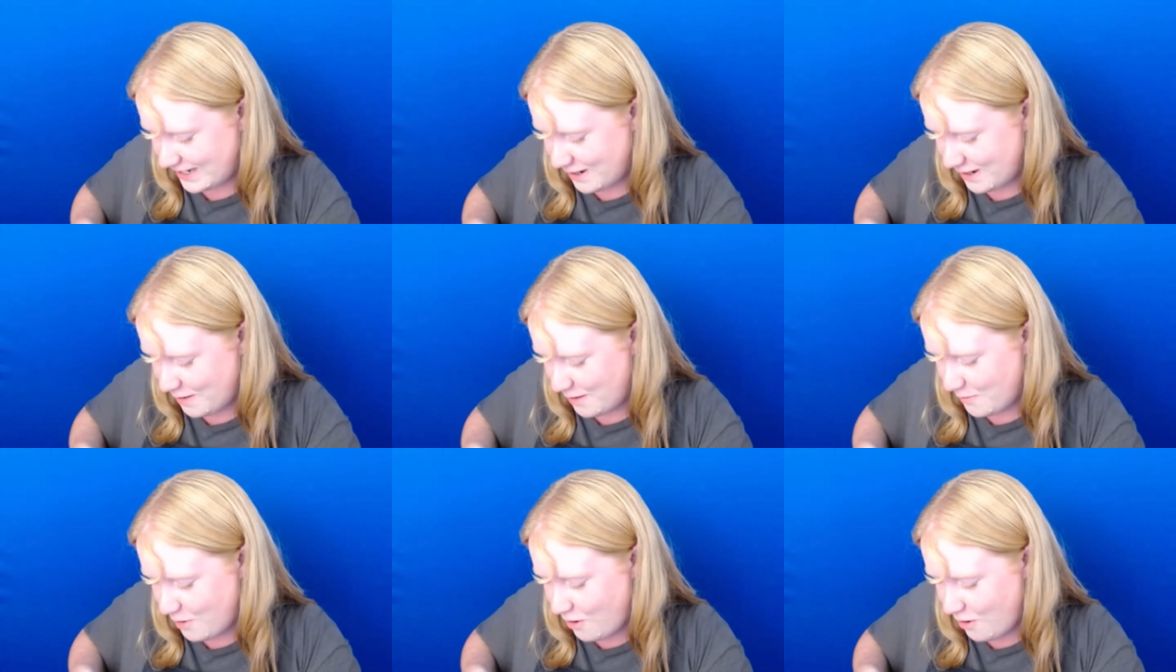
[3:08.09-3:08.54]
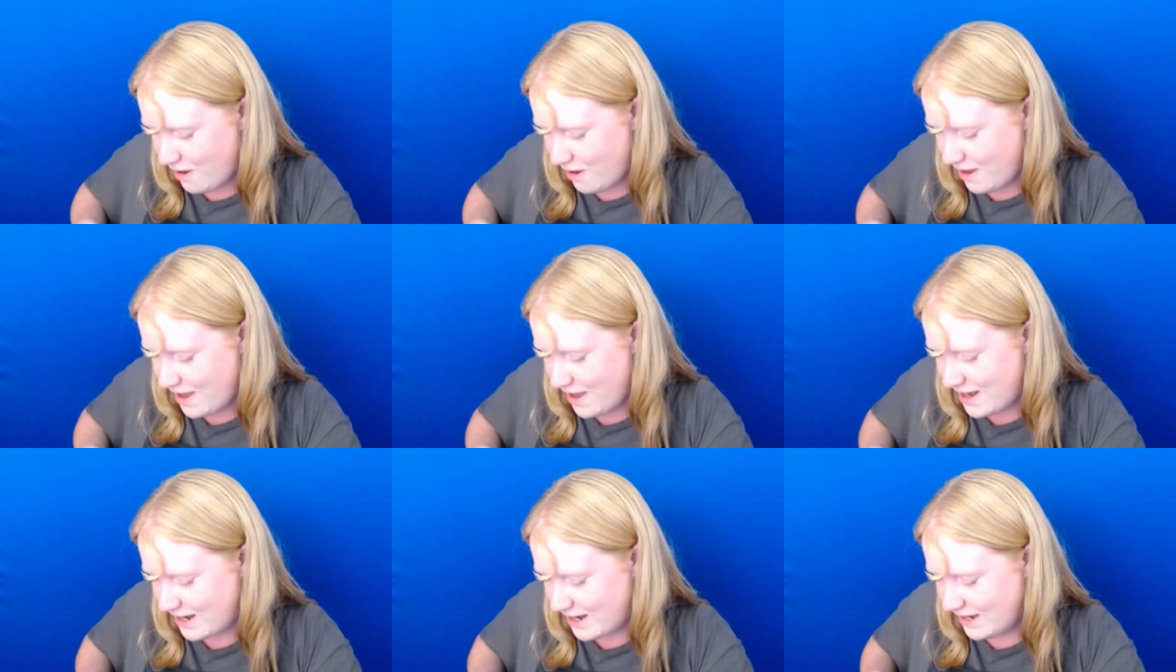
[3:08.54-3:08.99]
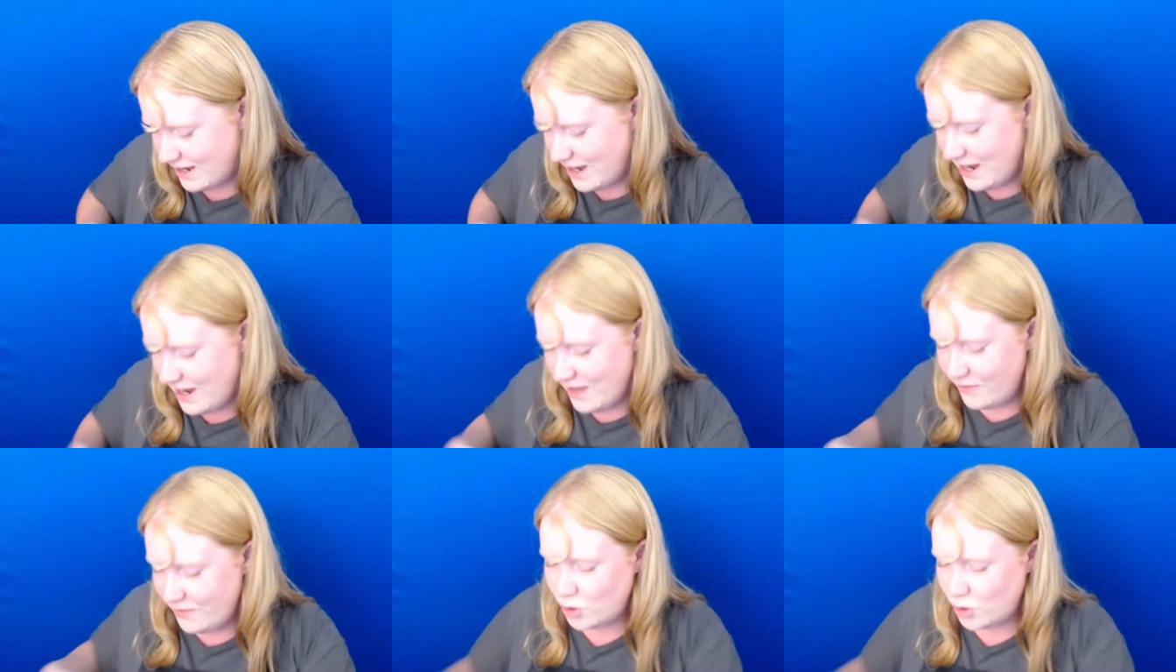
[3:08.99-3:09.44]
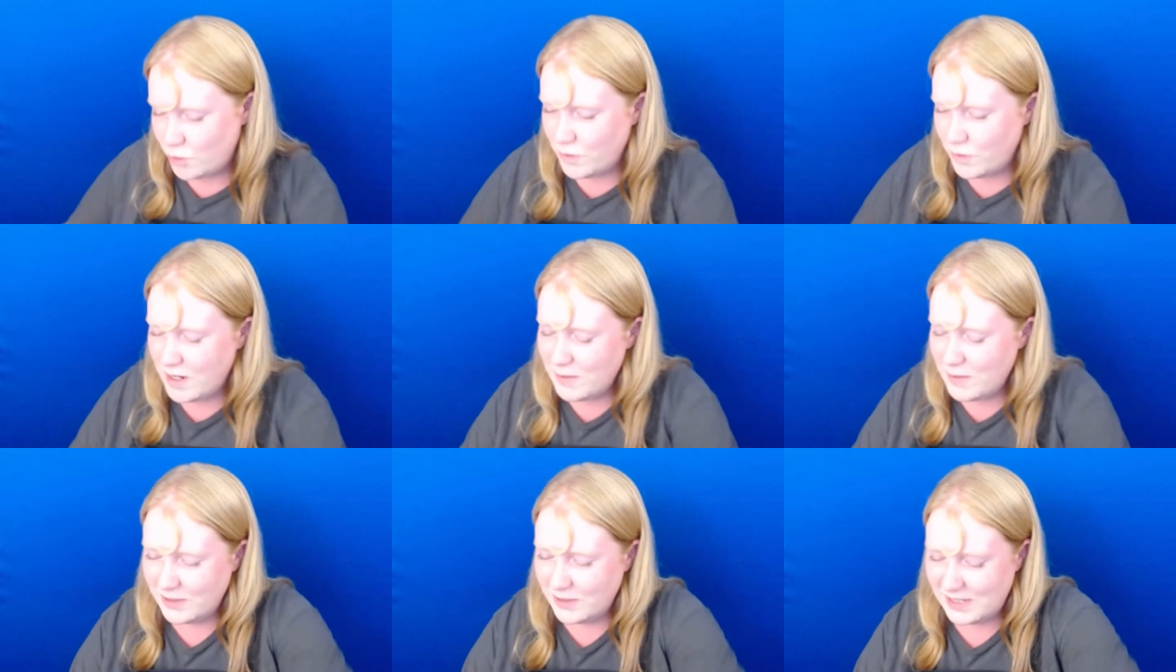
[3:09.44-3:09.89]
Come on, the
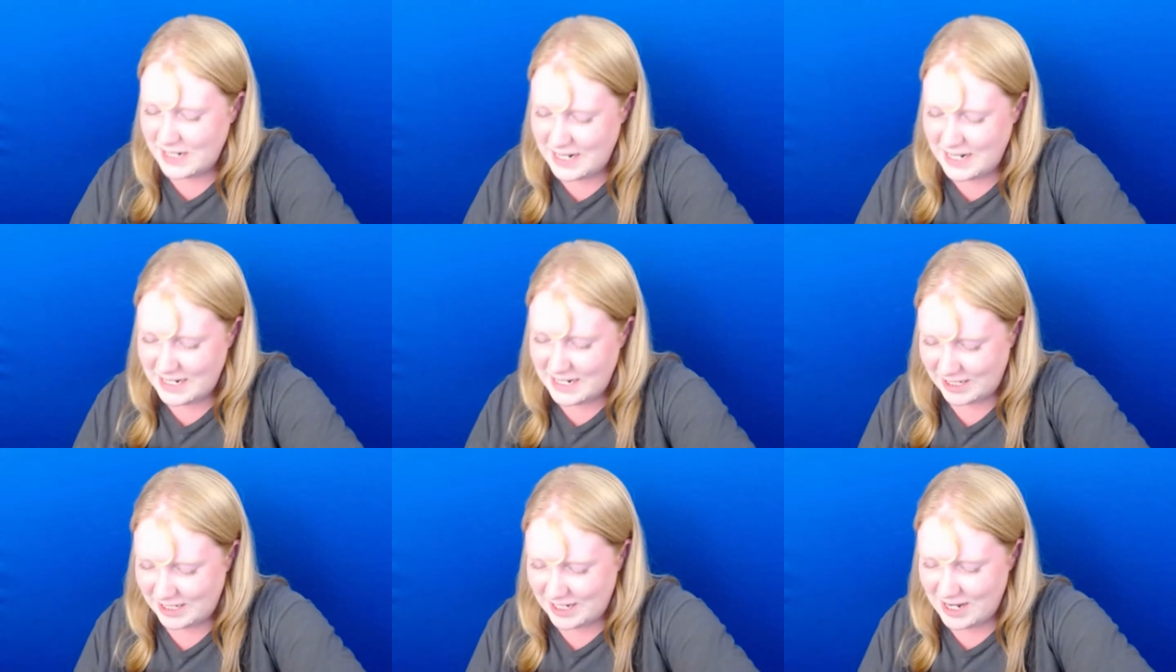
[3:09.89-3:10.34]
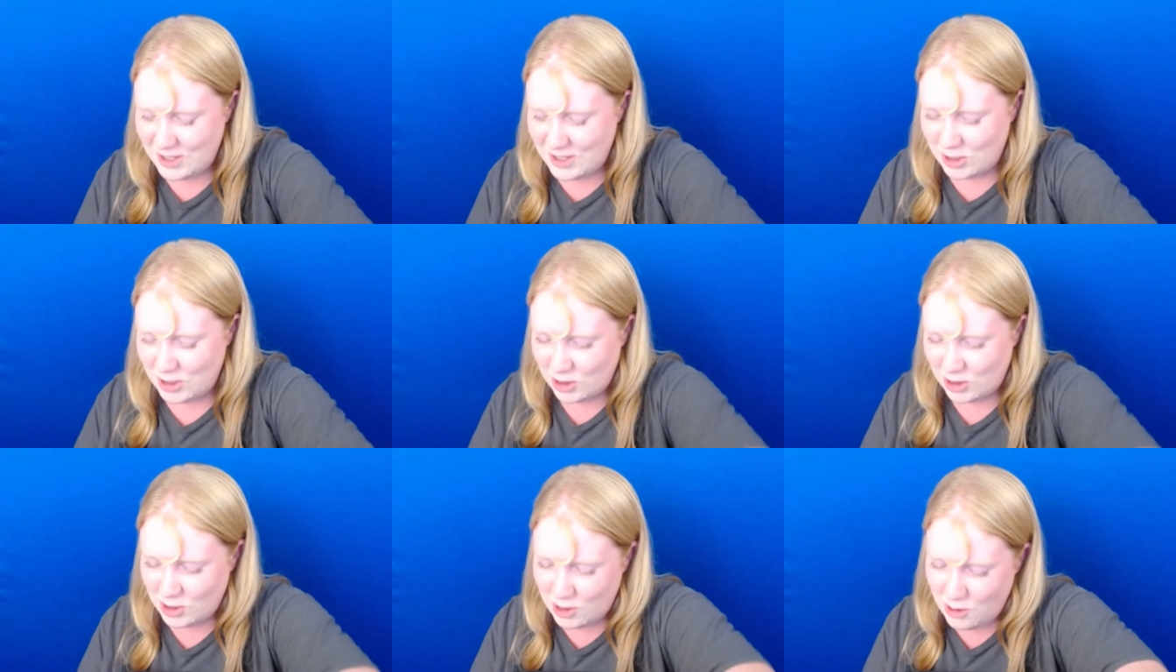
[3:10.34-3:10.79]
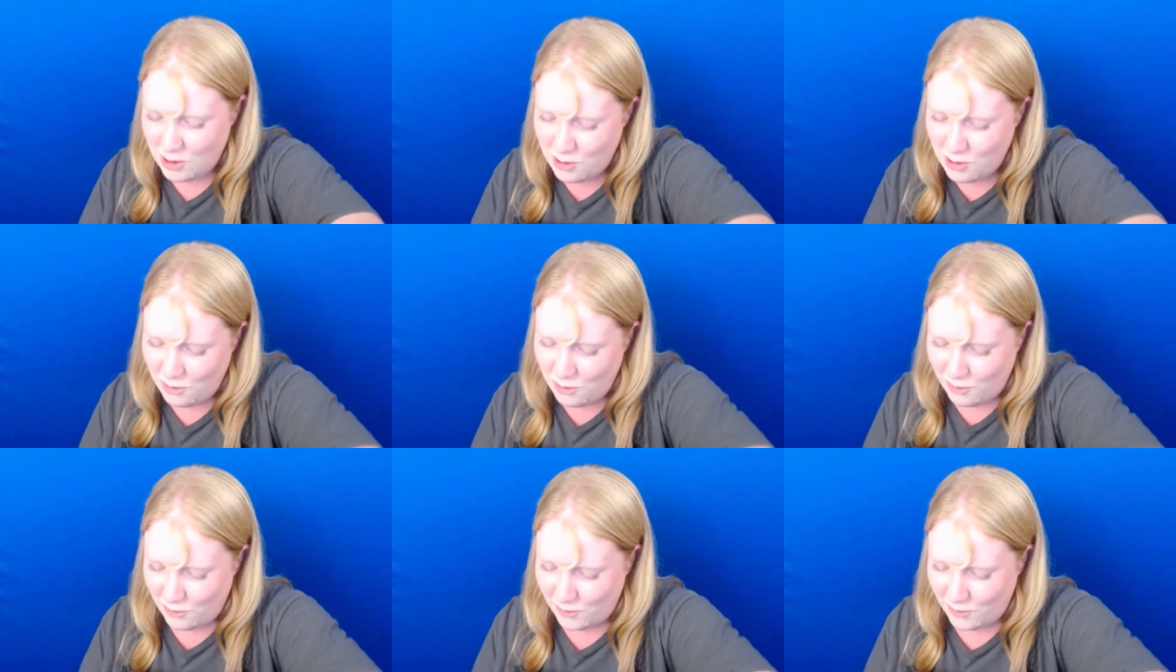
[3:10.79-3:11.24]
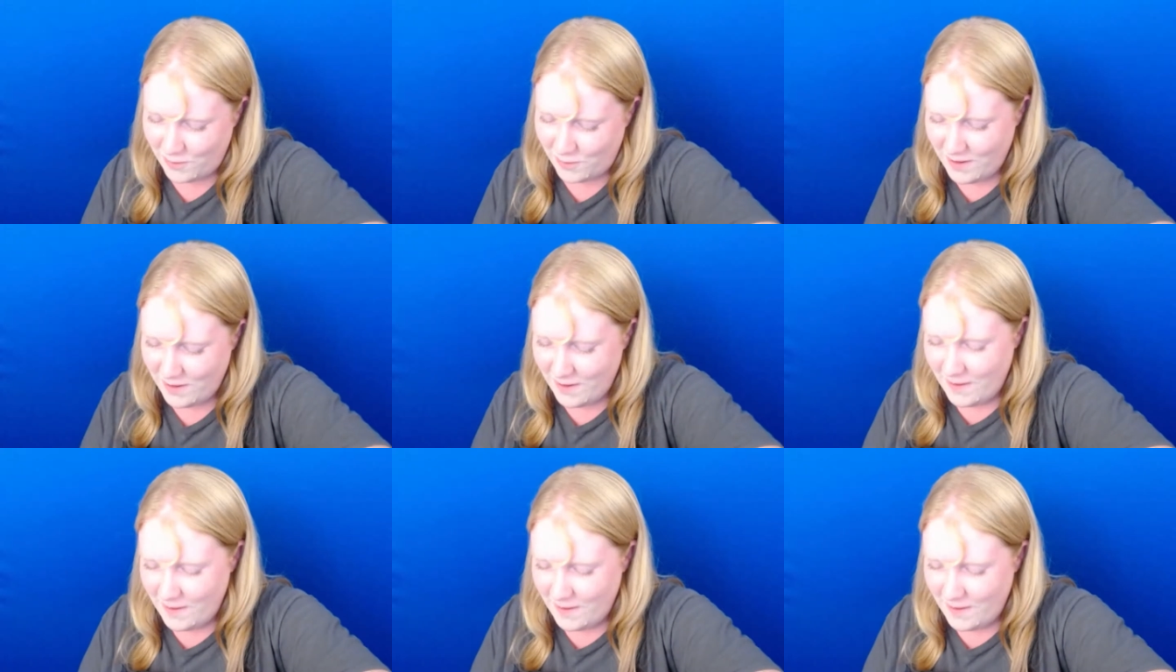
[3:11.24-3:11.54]
Shweebles need to see this too.